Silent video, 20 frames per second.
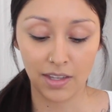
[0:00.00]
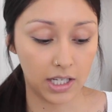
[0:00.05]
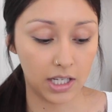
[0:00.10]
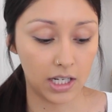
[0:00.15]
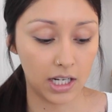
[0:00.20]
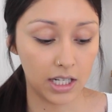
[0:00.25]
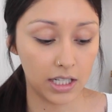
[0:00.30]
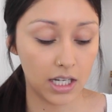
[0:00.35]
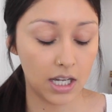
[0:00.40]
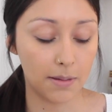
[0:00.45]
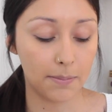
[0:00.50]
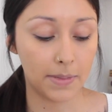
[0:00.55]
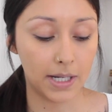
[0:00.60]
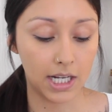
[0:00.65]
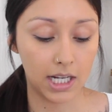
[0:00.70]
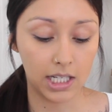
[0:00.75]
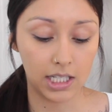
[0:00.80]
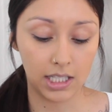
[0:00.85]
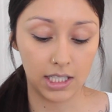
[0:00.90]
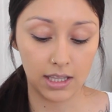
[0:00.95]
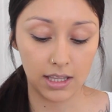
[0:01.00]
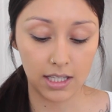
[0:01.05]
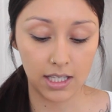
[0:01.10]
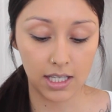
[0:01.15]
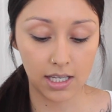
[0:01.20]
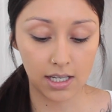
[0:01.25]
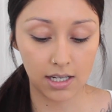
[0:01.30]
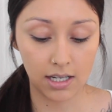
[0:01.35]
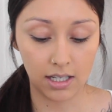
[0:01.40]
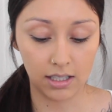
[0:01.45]
And I got mine in
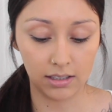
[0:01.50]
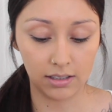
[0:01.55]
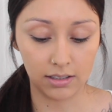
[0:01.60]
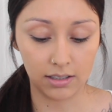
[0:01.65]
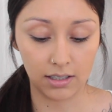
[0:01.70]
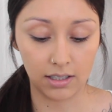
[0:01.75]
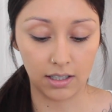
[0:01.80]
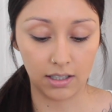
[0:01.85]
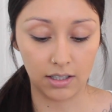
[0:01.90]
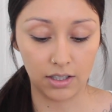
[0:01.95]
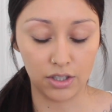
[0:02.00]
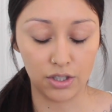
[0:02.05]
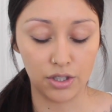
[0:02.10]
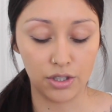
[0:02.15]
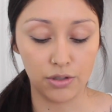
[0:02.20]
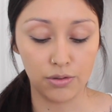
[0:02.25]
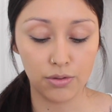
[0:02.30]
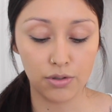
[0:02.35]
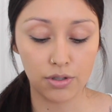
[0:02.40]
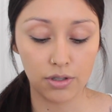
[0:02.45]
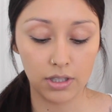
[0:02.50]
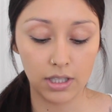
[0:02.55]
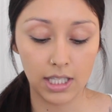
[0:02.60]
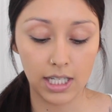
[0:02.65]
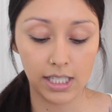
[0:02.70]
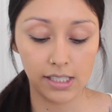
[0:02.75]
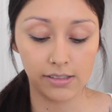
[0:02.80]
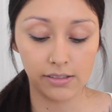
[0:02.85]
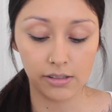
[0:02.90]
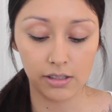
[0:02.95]
the color
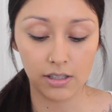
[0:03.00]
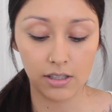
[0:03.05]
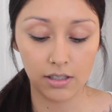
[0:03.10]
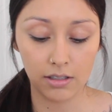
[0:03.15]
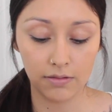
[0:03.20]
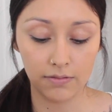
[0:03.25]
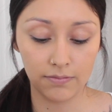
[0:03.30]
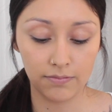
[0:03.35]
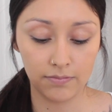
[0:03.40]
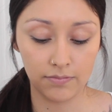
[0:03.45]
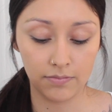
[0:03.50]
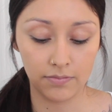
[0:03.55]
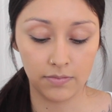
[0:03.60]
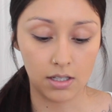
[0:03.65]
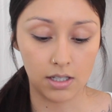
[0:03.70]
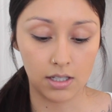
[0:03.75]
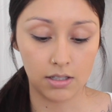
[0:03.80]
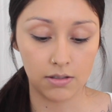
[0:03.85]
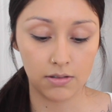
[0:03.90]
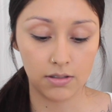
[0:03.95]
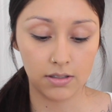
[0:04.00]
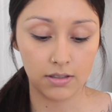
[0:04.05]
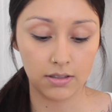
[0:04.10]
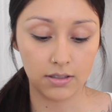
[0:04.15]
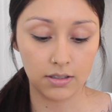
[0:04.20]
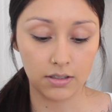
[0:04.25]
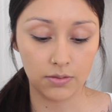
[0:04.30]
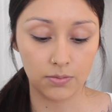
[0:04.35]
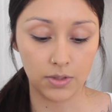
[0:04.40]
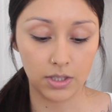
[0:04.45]
Neutralizer. How
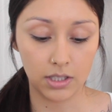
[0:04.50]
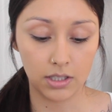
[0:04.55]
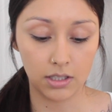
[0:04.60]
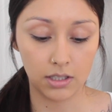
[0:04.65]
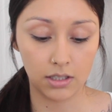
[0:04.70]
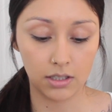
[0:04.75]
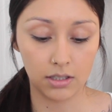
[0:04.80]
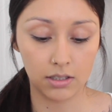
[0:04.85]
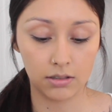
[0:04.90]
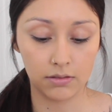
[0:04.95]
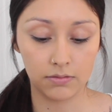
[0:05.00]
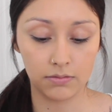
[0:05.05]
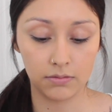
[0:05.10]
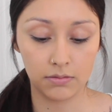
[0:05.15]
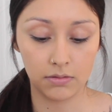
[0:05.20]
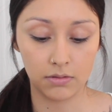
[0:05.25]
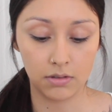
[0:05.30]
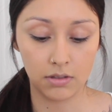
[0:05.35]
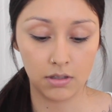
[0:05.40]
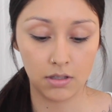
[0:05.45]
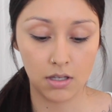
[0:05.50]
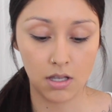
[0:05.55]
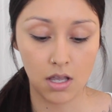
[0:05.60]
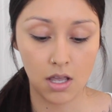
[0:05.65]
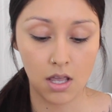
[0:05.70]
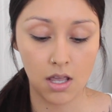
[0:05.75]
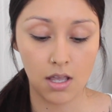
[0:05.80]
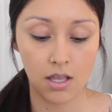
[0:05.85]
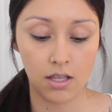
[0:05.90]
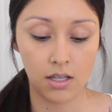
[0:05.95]
does this look?
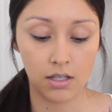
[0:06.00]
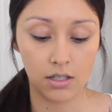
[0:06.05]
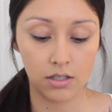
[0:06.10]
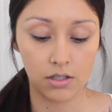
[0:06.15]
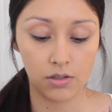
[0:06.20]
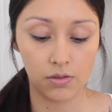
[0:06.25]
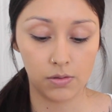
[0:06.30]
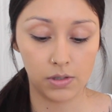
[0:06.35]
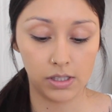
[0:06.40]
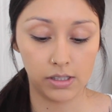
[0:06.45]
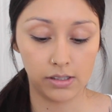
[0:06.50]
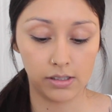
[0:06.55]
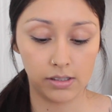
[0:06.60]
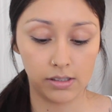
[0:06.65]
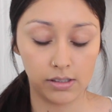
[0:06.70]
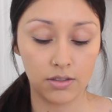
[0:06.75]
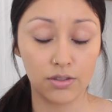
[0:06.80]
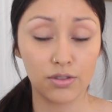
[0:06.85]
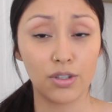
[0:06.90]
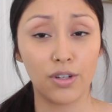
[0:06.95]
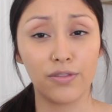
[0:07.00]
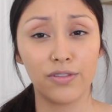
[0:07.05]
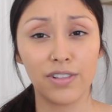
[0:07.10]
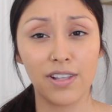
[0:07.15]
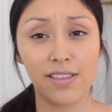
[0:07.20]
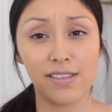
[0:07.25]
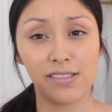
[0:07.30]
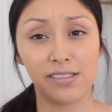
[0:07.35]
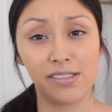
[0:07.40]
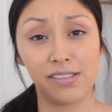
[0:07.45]
Twist. So
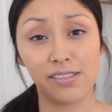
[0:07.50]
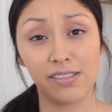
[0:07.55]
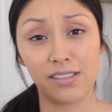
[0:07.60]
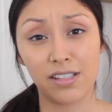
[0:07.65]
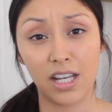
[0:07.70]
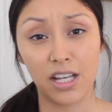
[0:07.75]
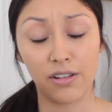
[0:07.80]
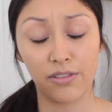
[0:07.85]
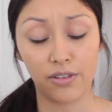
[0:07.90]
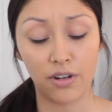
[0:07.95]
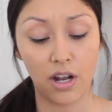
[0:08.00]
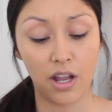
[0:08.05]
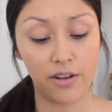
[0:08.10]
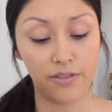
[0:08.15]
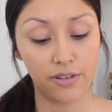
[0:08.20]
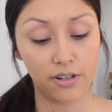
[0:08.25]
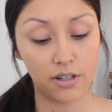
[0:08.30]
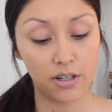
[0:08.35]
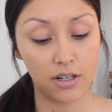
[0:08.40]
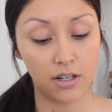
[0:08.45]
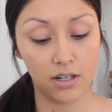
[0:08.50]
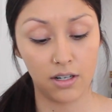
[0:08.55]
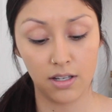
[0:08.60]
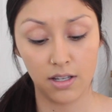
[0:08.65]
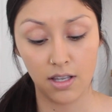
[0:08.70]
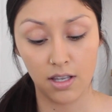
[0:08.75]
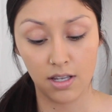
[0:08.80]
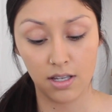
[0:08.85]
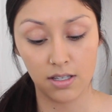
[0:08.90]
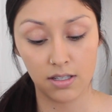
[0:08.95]
hopefully this doesn't take forever
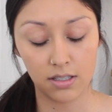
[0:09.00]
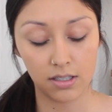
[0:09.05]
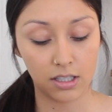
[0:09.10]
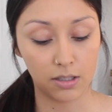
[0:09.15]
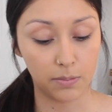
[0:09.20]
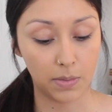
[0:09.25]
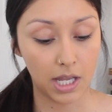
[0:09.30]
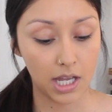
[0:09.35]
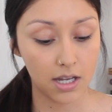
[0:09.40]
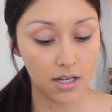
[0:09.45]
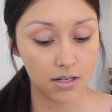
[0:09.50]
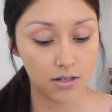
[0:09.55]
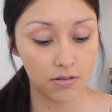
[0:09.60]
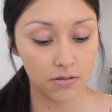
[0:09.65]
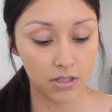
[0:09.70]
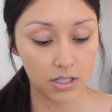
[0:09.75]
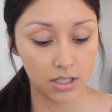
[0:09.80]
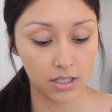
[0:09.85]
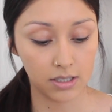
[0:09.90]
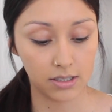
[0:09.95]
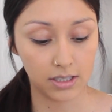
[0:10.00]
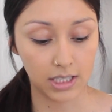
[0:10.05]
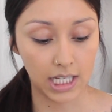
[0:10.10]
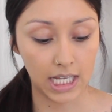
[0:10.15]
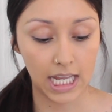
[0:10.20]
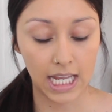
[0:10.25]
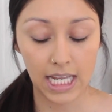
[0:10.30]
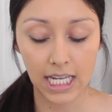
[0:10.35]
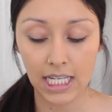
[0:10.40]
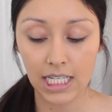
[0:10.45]
to come out because I
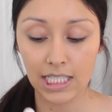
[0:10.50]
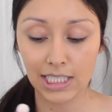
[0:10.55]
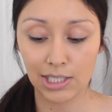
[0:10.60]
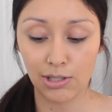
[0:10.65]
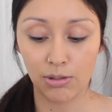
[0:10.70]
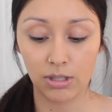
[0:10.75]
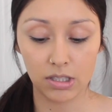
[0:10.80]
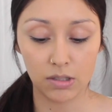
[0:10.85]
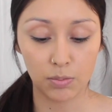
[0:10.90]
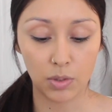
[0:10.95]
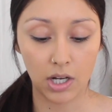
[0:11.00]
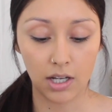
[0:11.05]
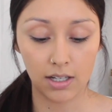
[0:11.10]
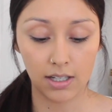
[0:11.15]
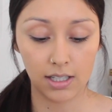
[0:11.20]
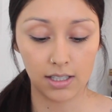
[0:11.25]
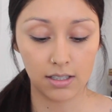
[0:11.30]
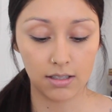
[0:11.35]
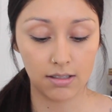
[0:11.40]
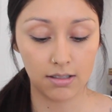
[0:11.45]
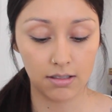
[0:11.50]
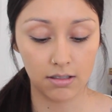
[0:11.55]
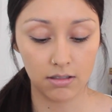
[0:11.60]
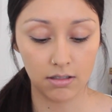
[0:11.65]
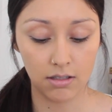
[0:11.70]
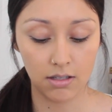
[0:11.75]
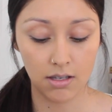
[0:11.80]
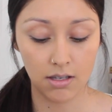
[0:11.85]
hate twist products.